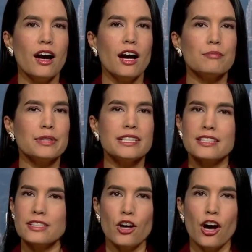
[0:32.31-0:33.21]
But it
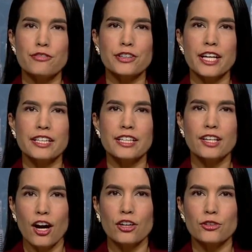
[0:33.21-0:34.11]
didn't offer any
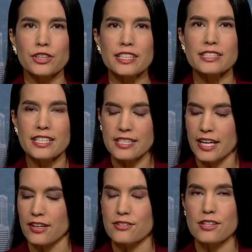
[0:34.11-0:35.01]
concrete
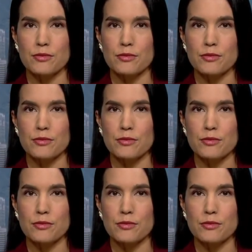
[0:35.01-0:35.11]
details.